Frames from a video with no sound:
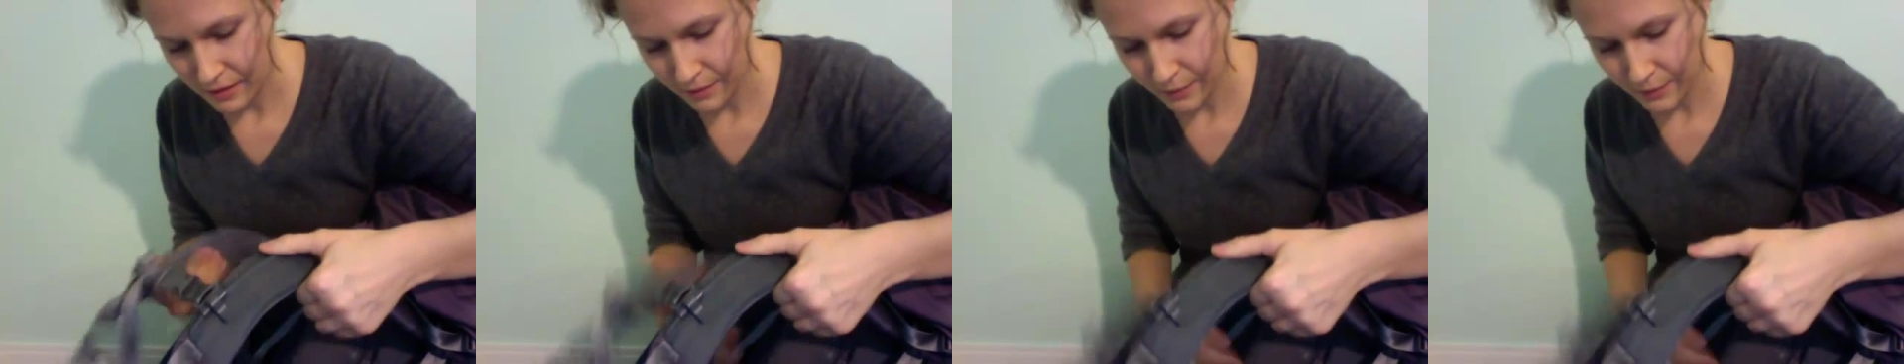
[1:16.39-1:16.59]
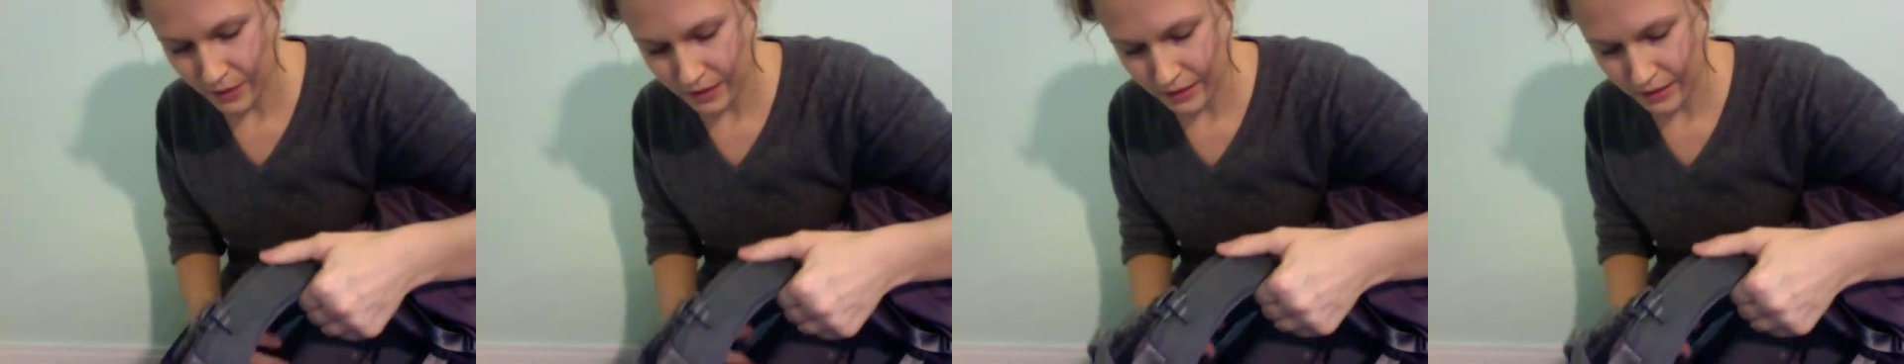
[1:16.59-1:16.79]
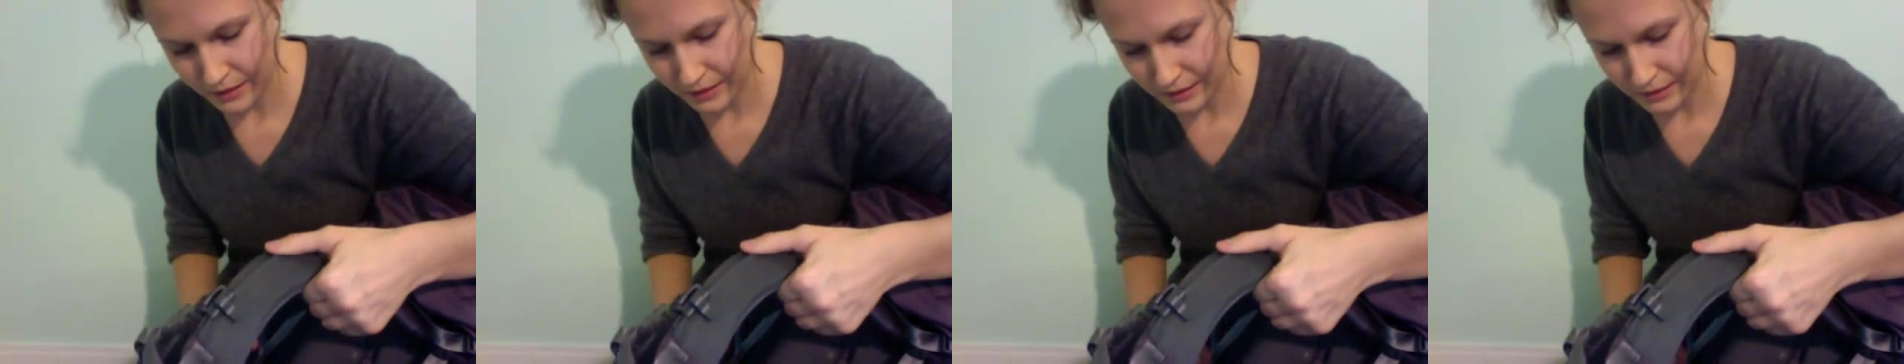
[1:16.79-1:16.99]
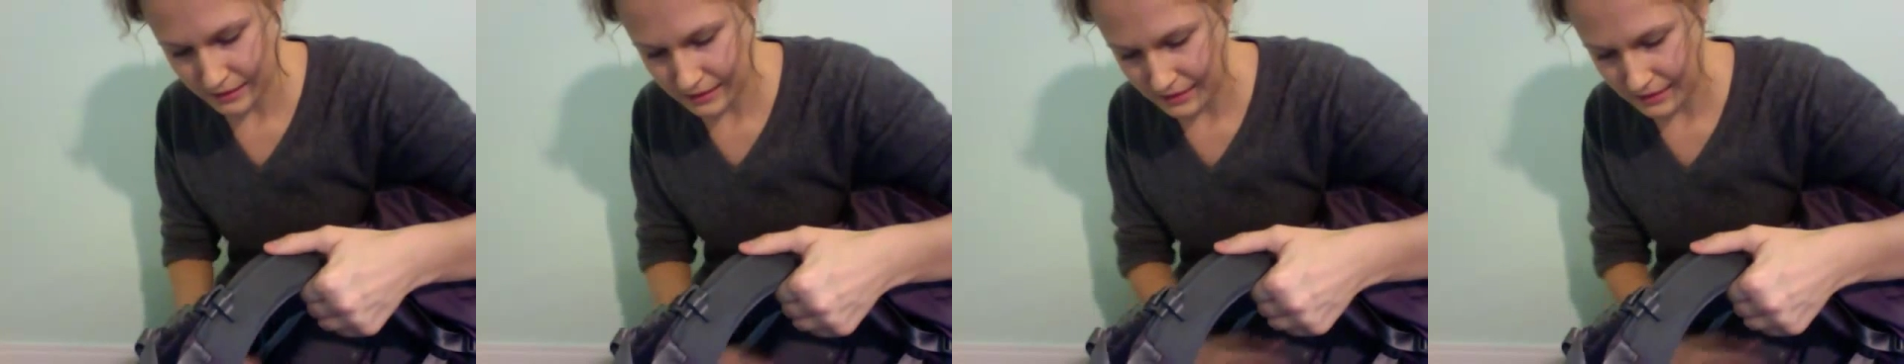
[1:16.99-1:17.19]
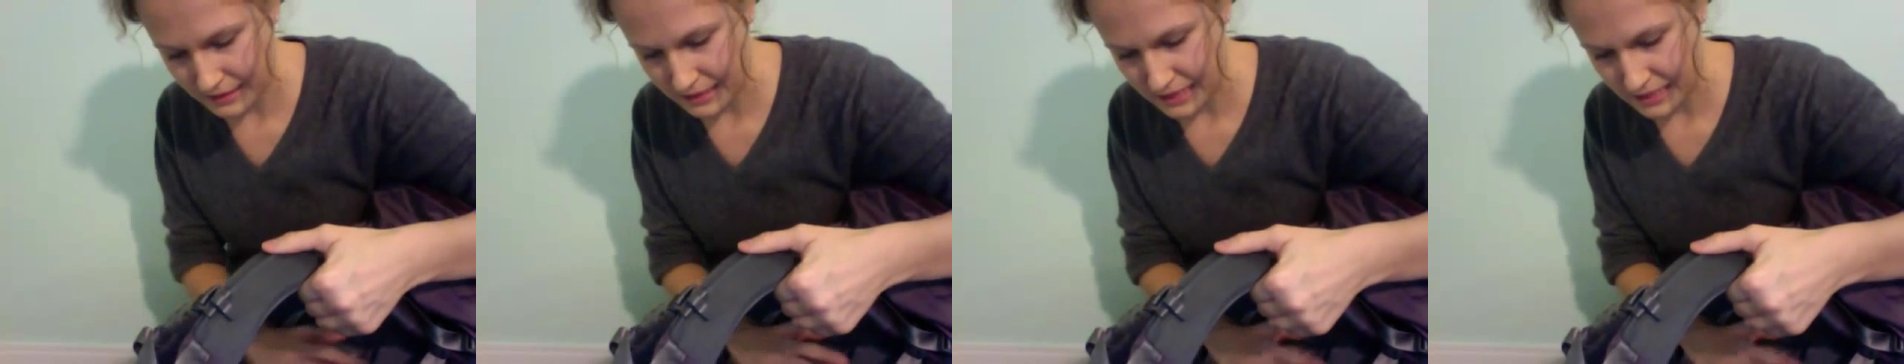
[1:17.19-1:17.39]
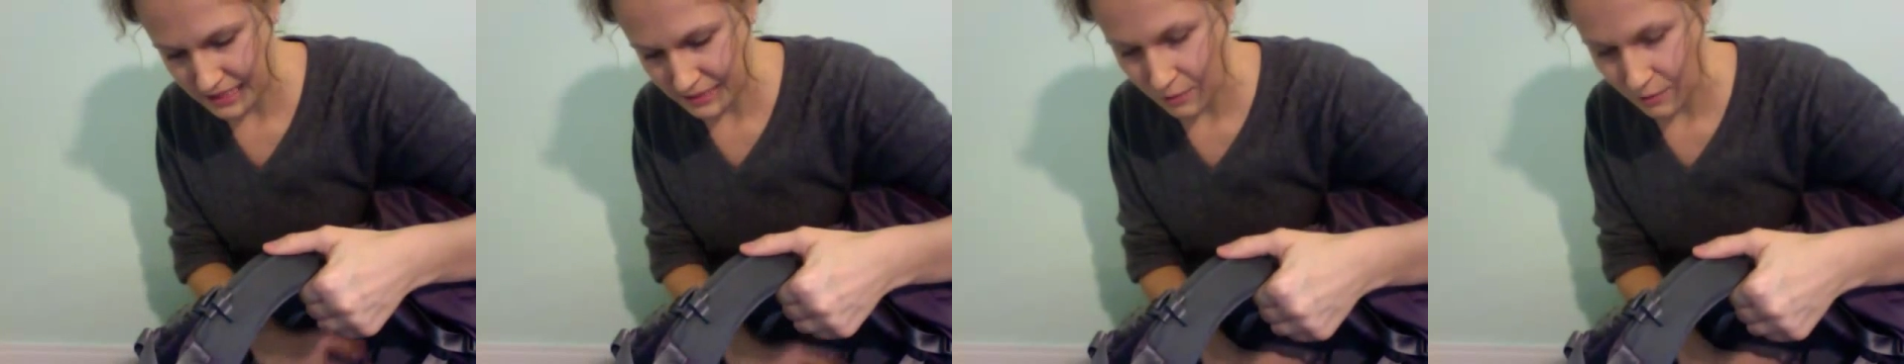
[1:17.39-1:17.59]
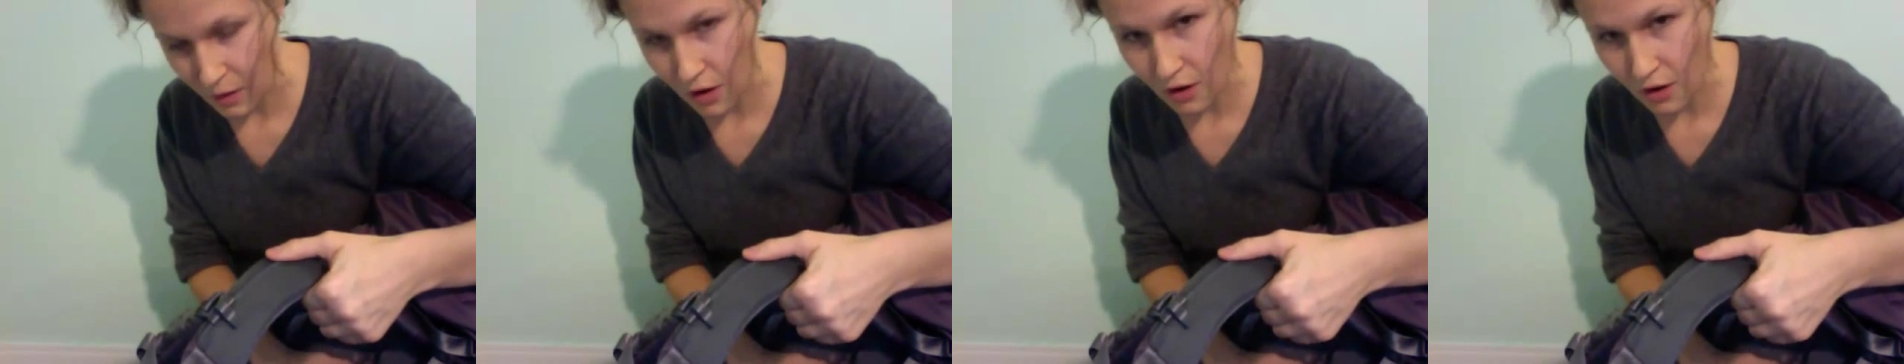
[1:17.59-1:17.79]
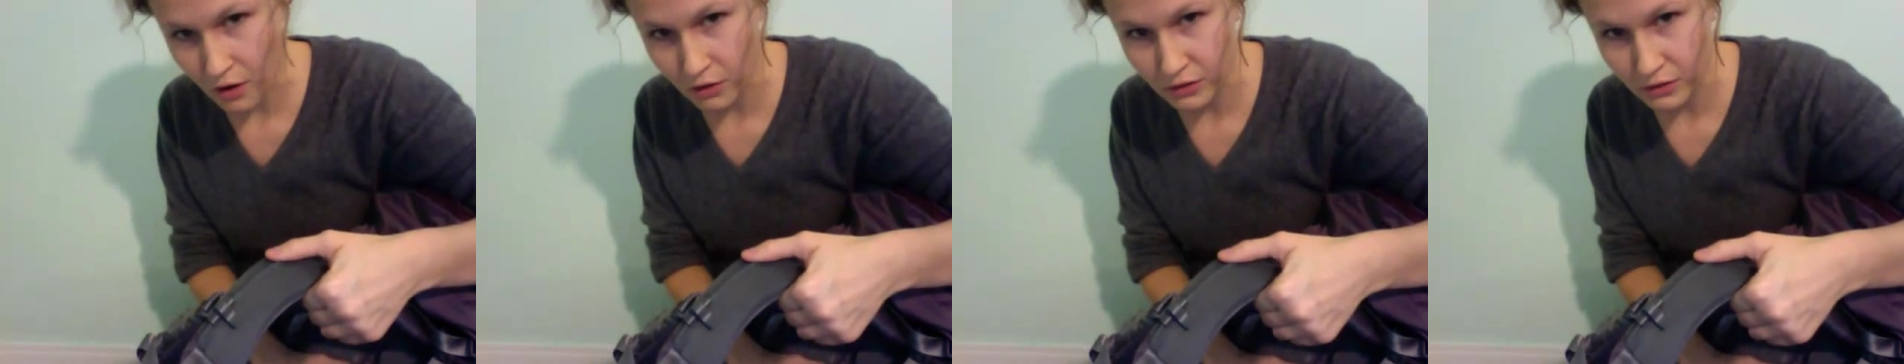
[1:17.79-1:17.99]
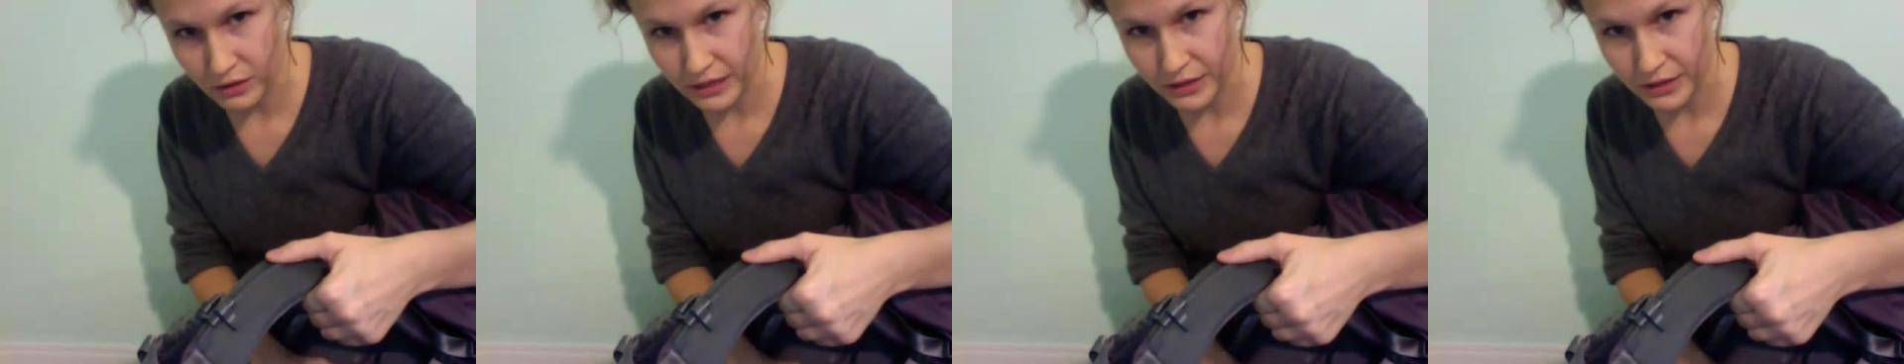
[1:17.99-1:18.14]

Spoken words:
but this is a small,